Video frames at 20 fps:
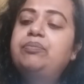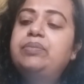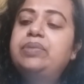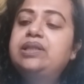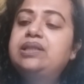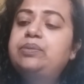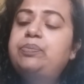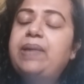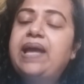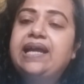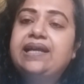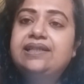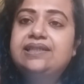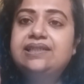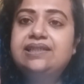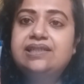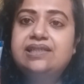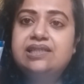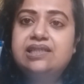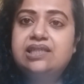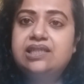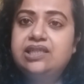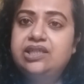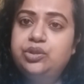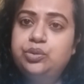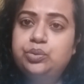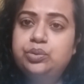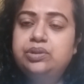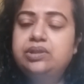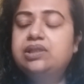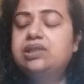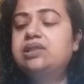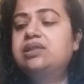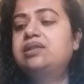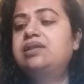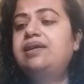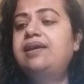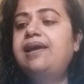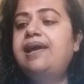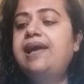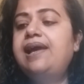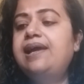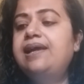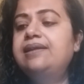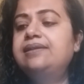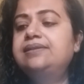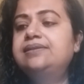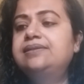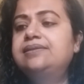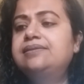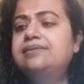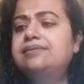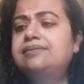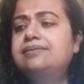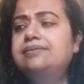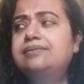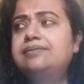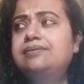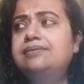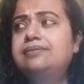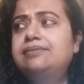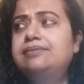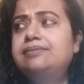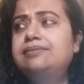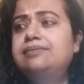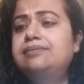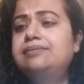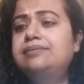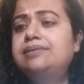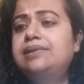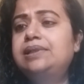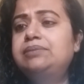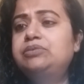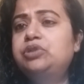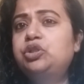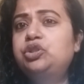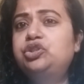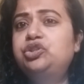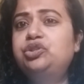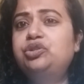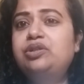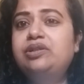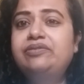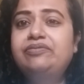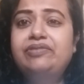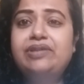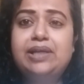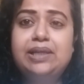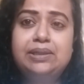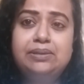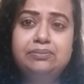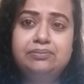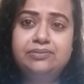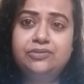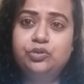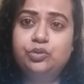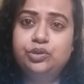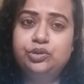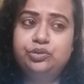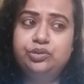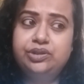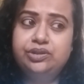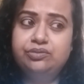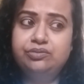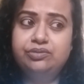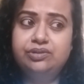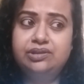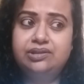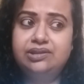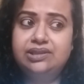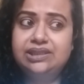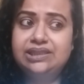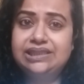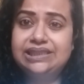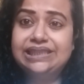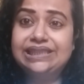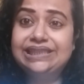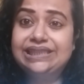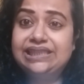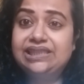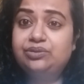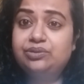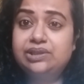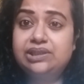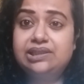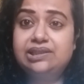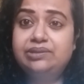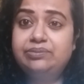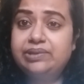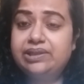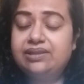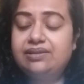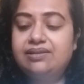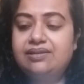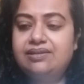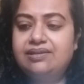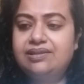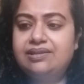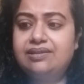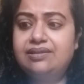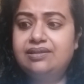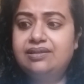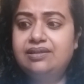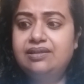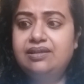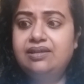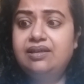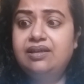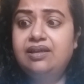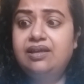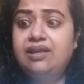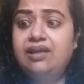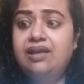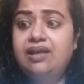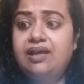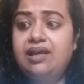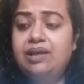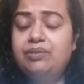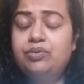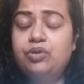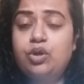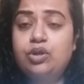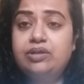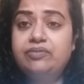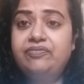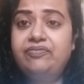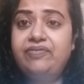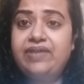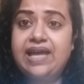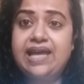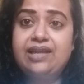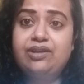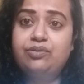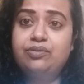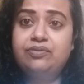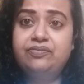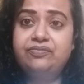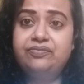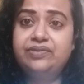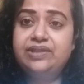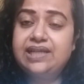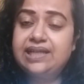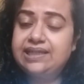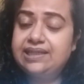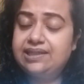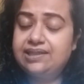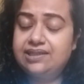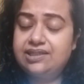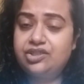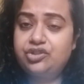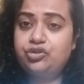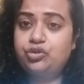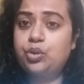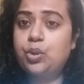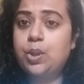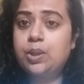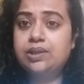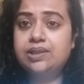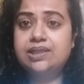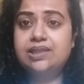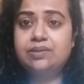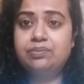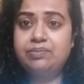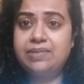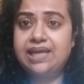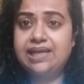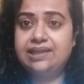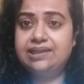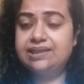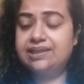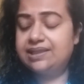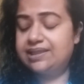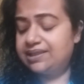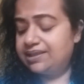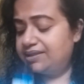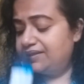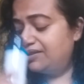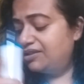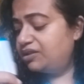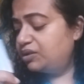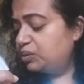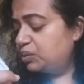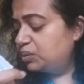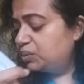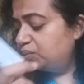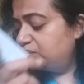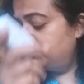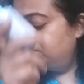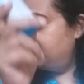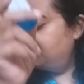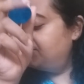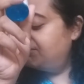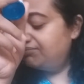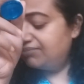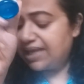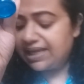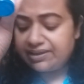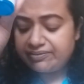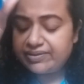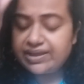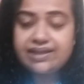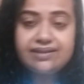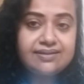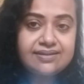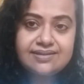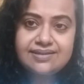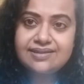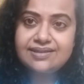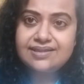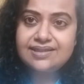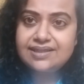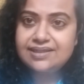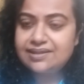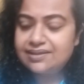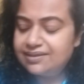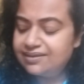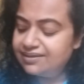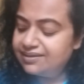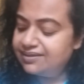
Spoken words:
But the packaging is cute. and I'm not sure if I'm going to use it continuously because I'm not a fan of that strong smells. So anyway, this is